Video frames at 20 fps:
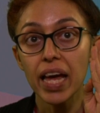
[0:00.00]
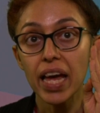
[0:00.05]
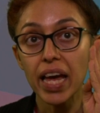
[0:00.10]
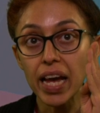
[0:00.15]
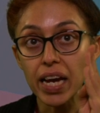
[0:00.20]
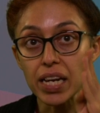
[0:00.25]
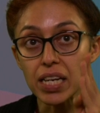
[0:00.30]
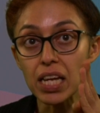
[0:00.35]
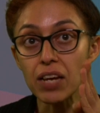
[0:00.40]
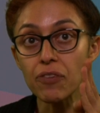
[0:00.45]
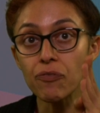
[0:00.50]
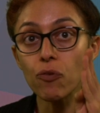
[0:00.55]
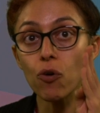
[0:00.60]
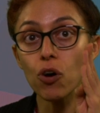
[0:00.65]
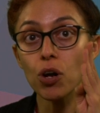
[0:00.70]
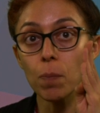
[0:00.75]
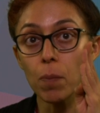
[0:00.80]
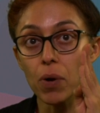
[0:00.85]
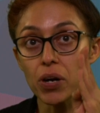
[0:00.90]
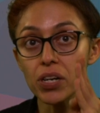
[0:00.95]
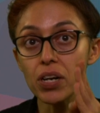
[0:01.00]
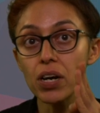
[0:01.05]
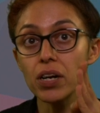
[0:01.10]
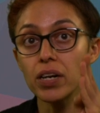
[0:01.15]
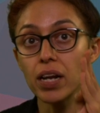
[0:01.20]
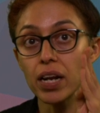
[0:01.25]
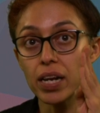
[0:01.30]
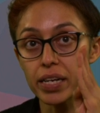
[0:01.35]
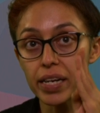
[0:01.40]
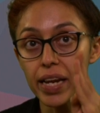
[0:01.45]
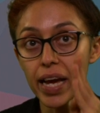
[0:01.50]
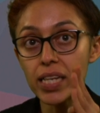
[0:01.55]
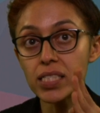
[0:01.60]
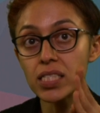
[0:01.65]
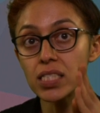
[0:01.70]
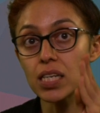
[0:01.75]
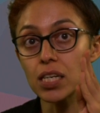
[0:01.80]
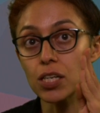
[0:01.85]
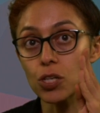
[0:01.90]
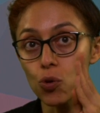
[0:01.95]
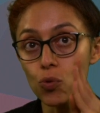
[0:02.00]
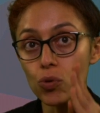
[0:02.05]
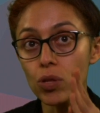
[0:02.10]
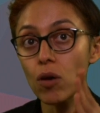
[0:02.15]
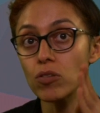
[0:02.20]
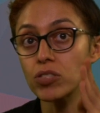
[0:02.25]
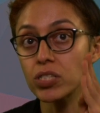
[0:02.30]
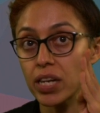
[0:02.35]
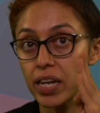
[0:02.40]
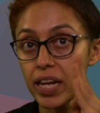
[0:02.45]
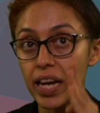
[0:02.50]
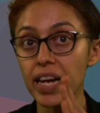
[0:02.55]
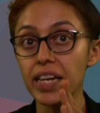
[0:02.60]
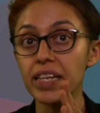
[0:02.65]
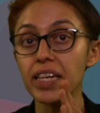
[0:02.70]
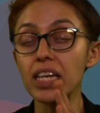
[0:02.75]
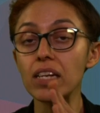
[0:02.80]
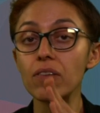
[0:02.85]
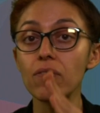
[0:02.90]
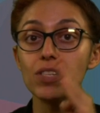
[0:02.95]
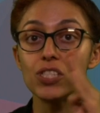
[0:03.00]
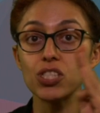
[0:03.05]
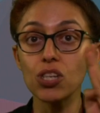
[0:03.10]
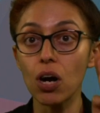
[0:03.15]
84 maternal deaths in 2018 which